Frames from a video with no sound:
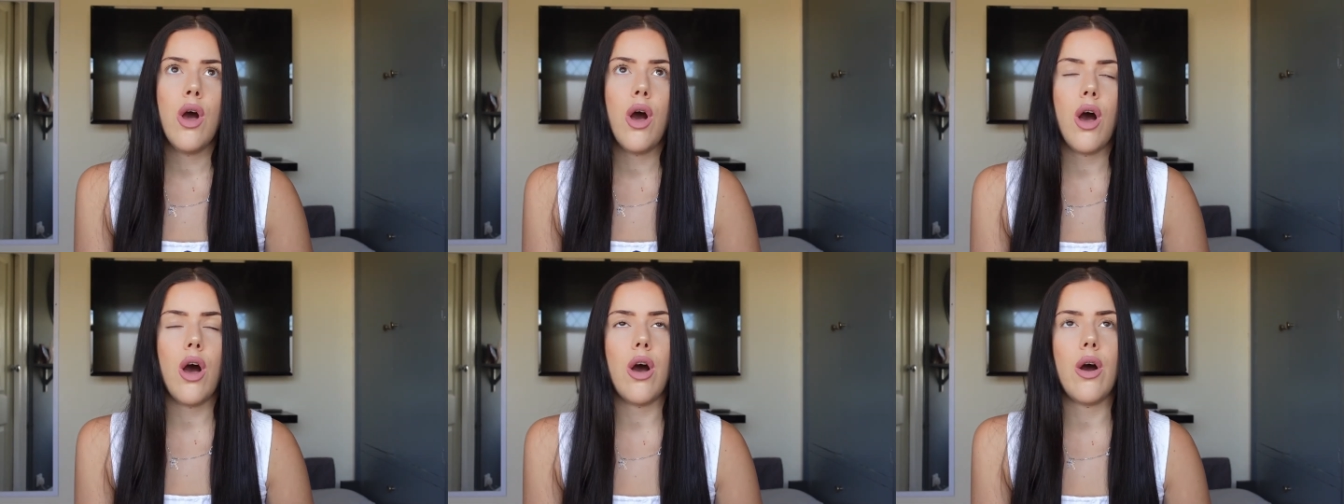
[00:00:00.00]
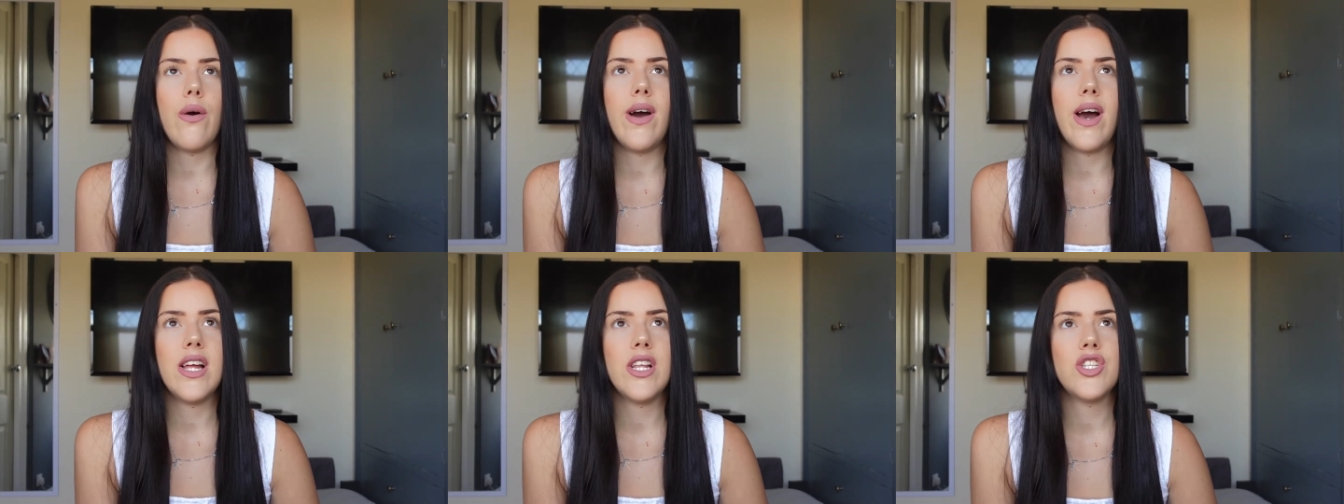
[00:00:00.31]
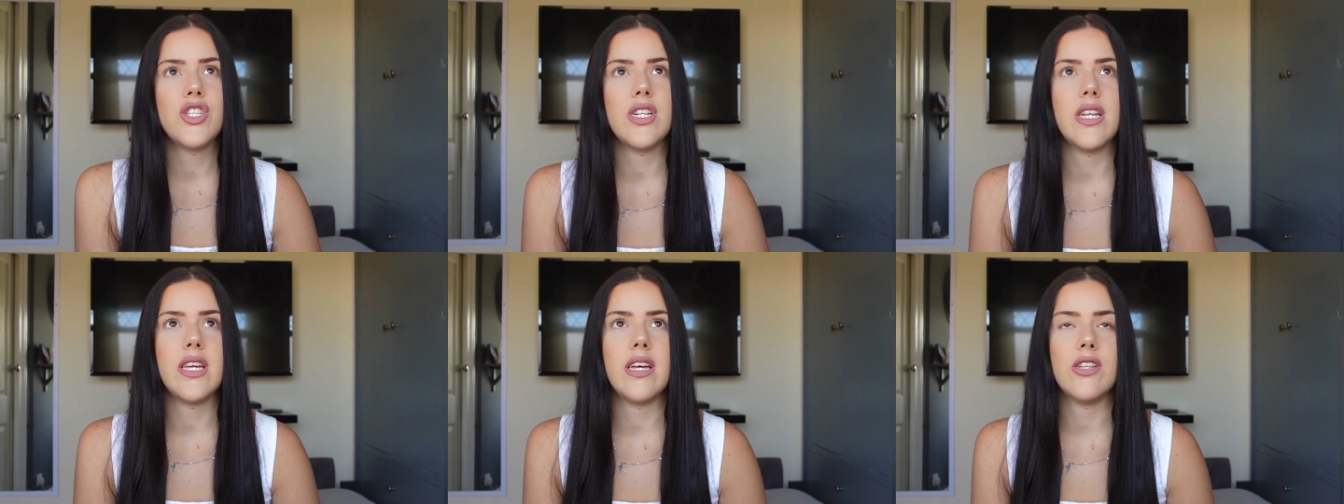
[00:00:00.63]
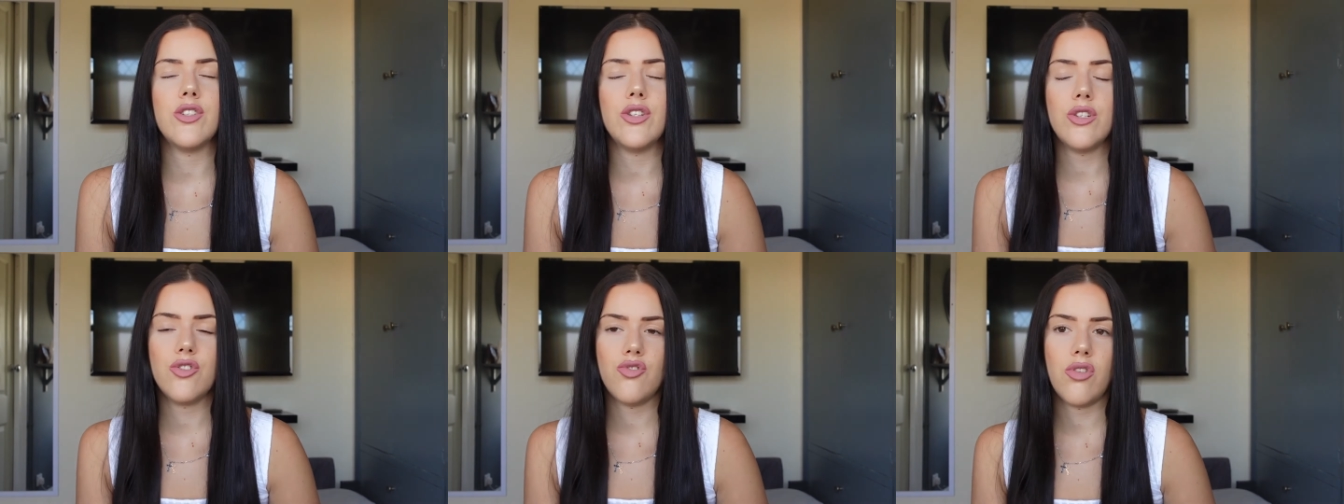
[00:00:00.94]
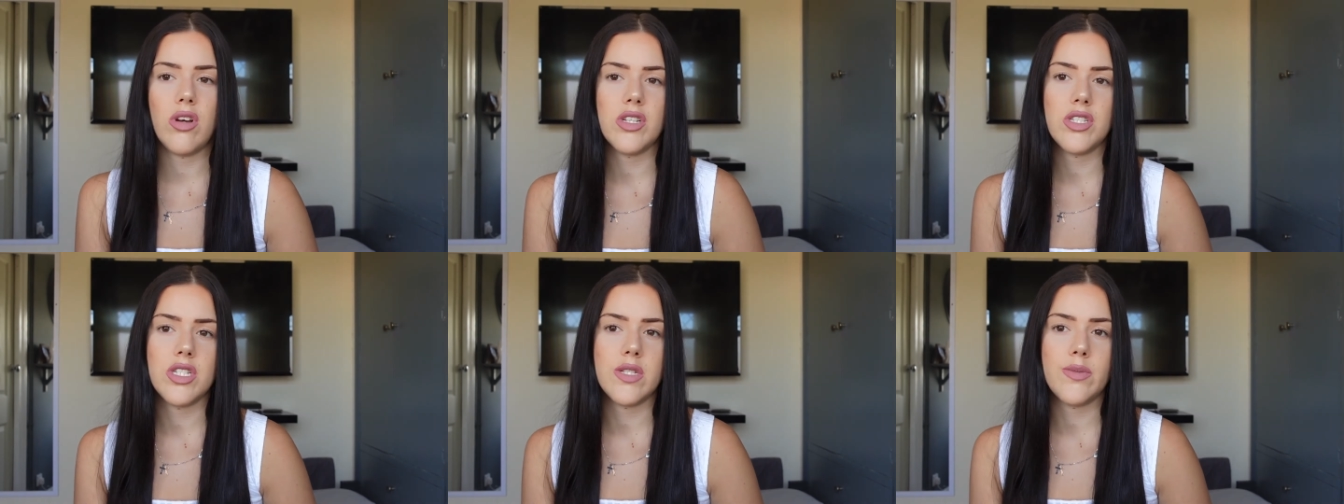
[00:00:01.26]
oh, actually I do
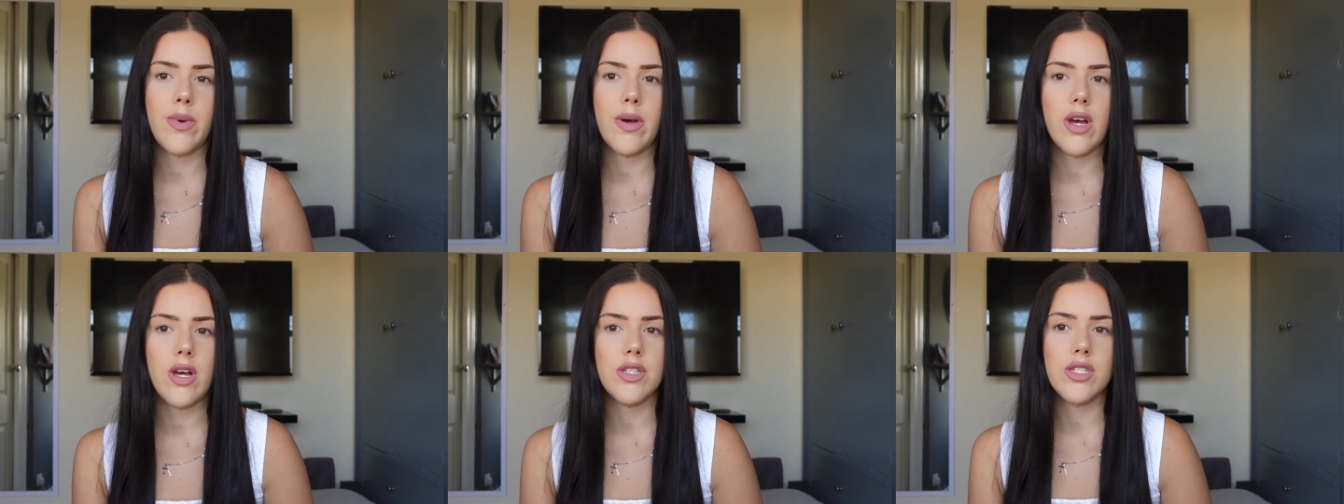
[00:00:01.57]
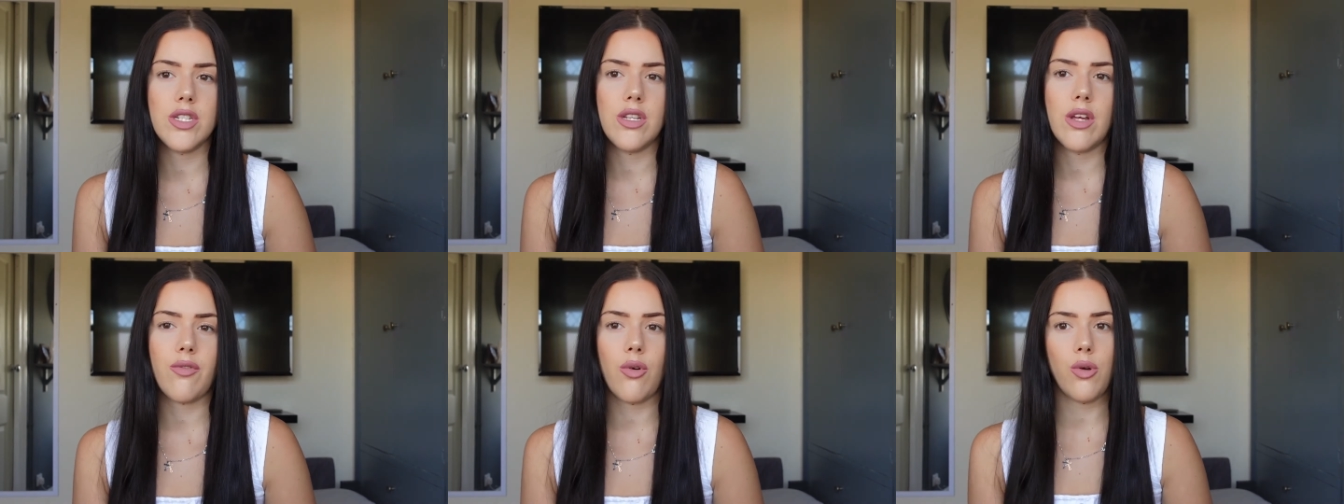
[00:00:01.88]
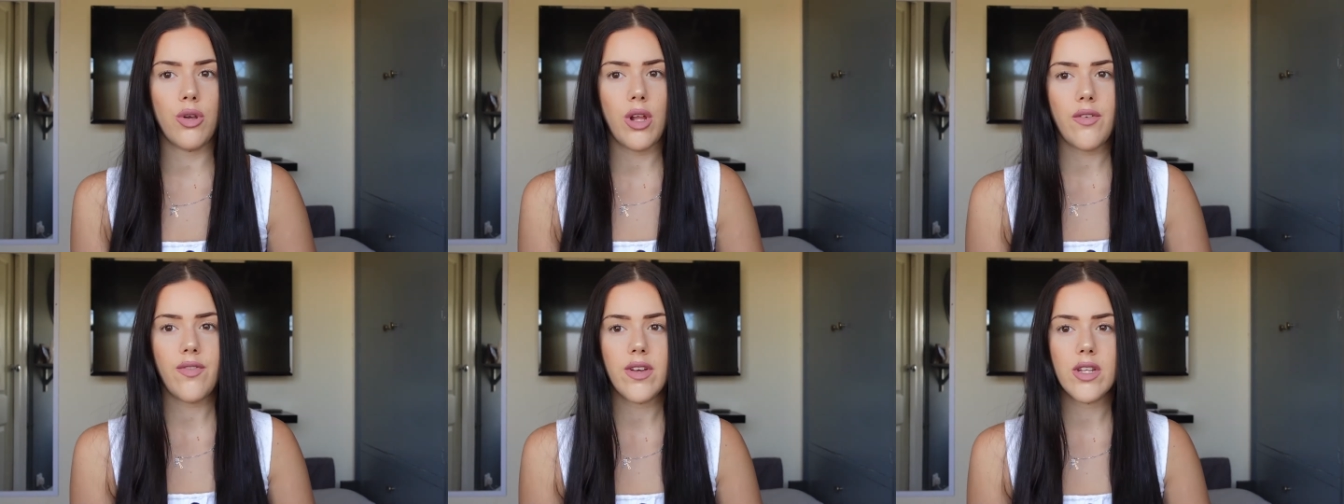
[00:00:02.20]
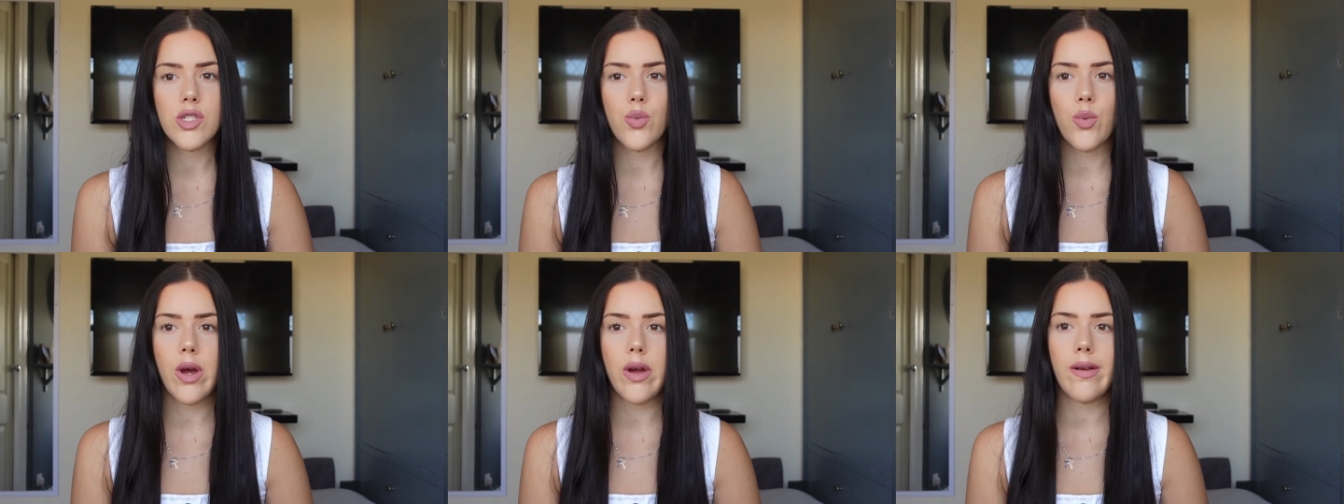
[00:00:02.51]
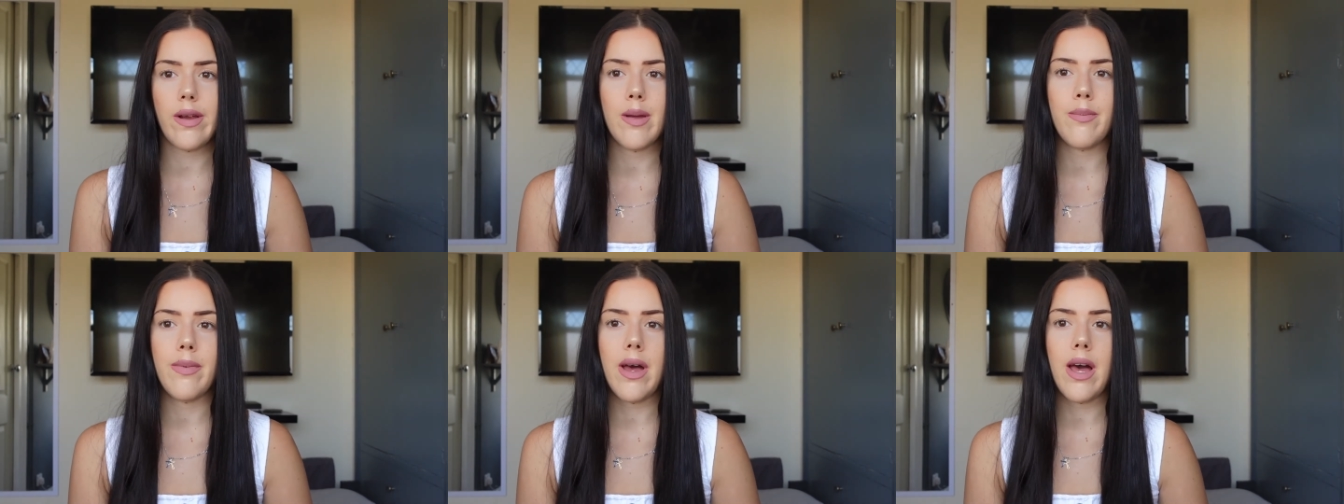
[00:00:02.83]
trust this person, I've got nothing to
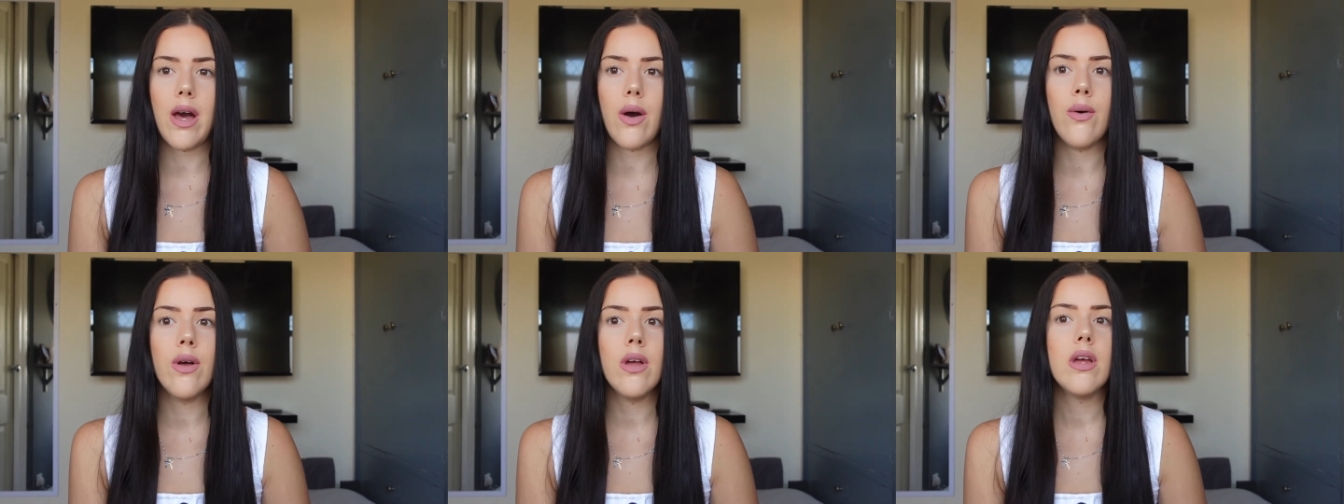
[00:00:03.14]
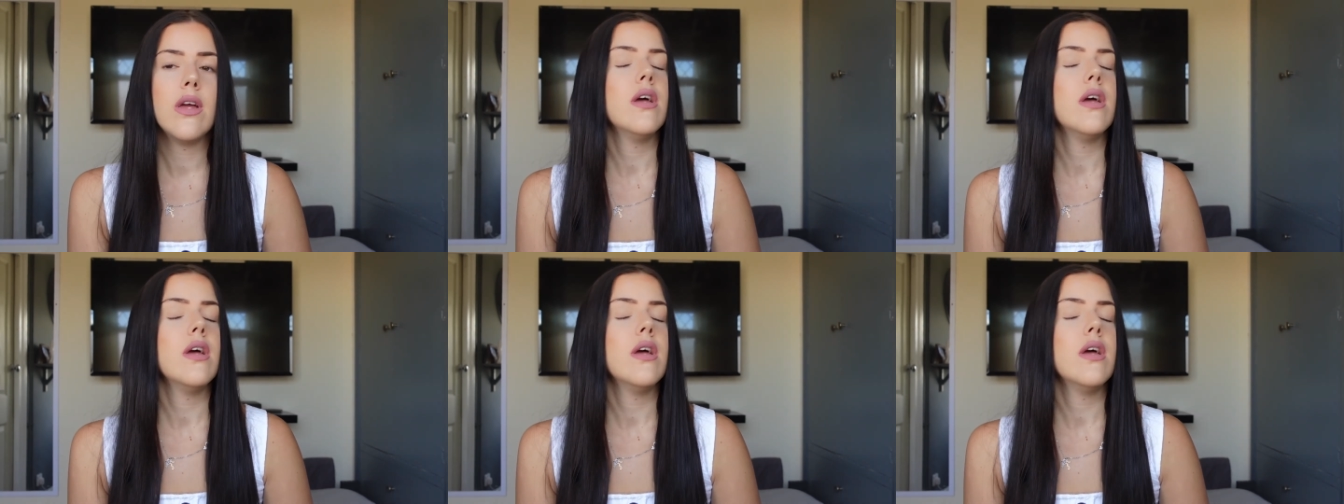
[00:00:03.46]
worry about,